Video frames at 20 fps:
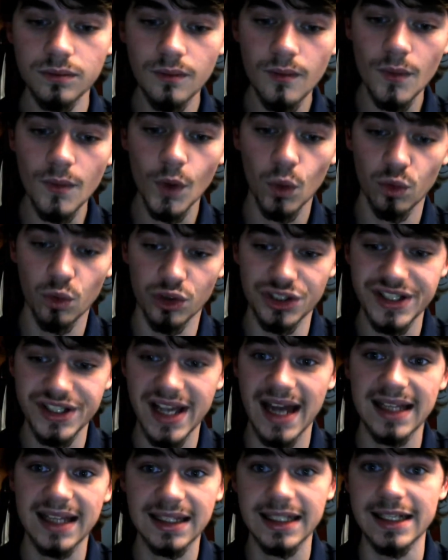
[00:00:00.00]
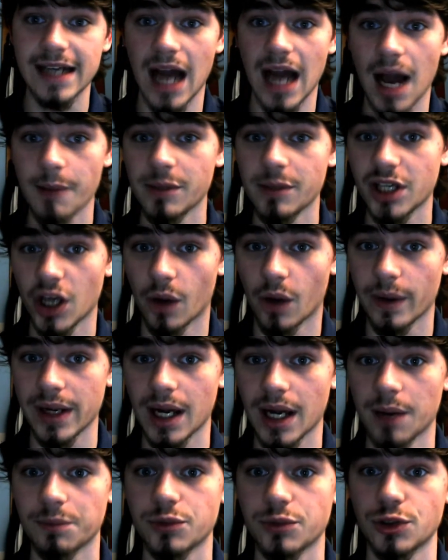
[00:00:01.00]
will sadly not be going
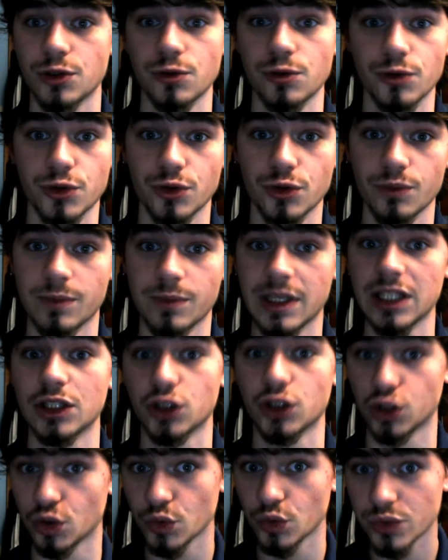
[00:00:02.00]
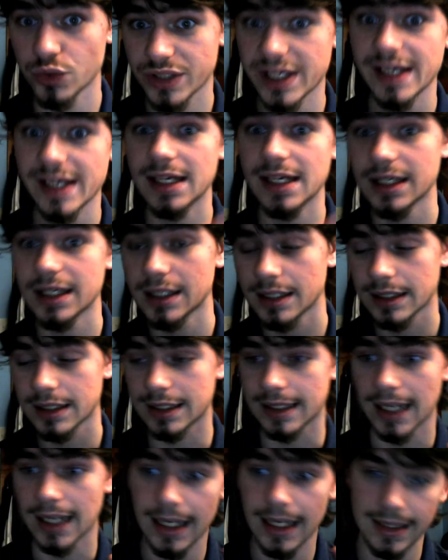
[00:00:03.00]
up due to me losing the
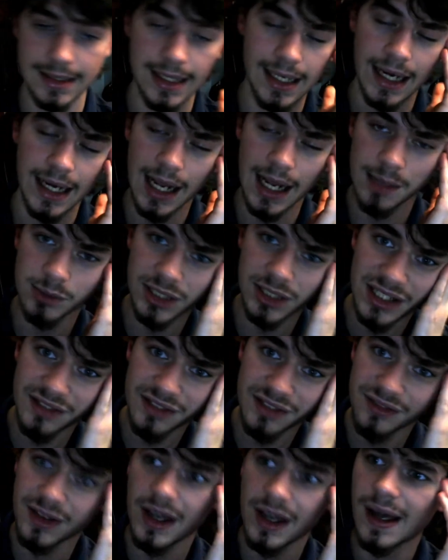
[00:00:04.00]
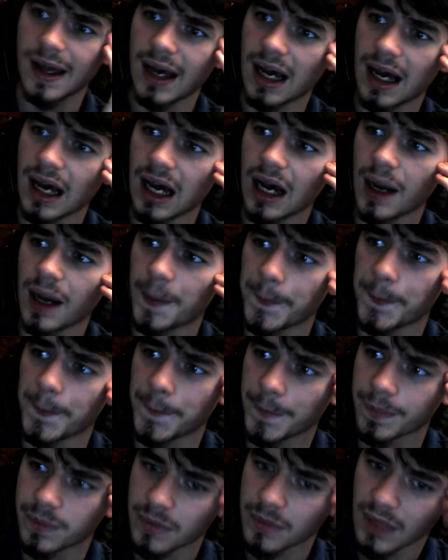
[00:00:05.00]
content, I believe. Um,
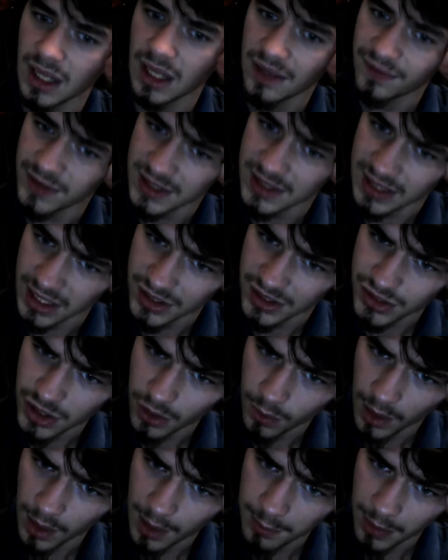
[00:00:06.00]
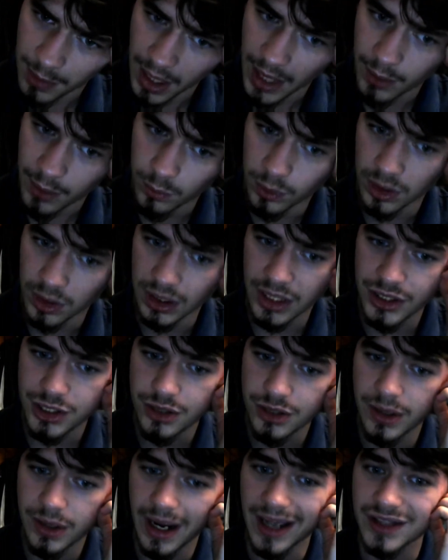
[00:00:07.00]
if it does go up, I will let
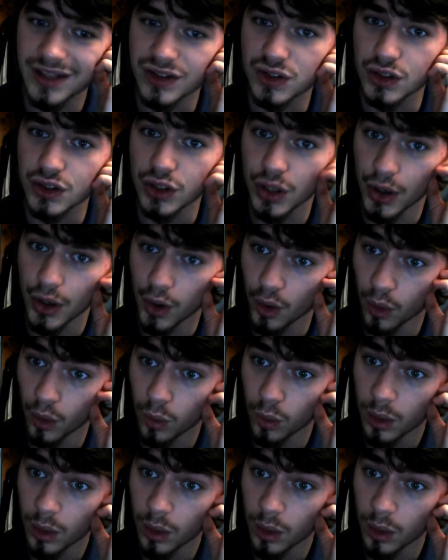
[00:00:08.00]
you guys know.